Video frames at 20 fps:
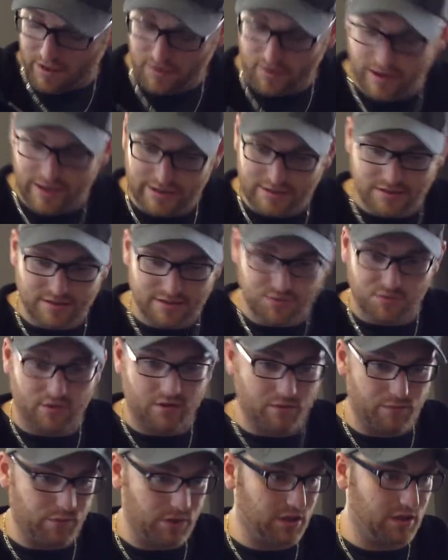horizons with
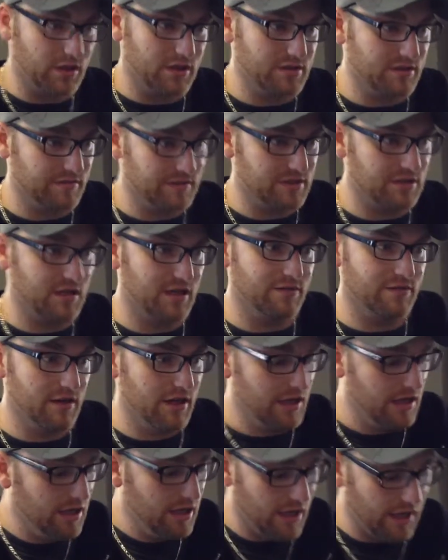the percussive stuff.
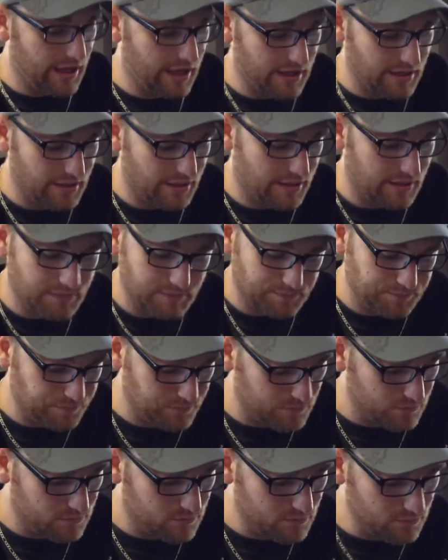And
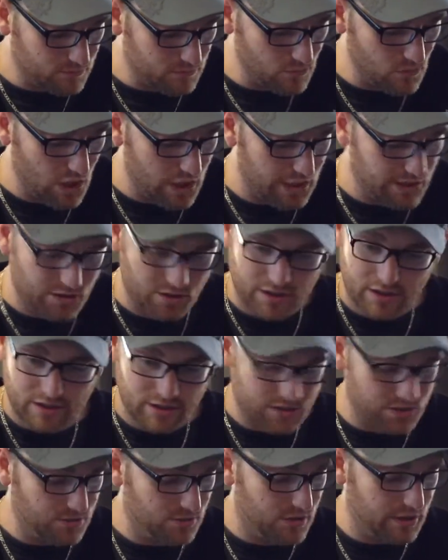you'll hear
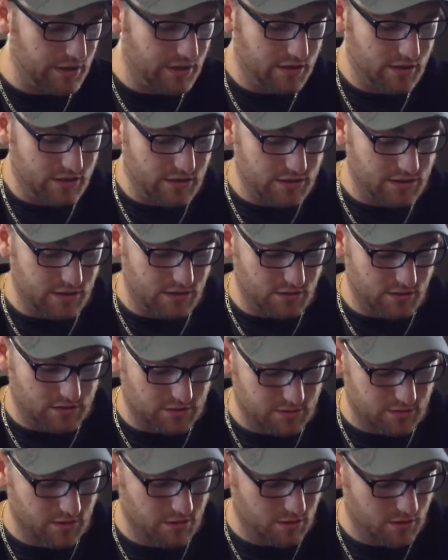it too, like in the song. It's,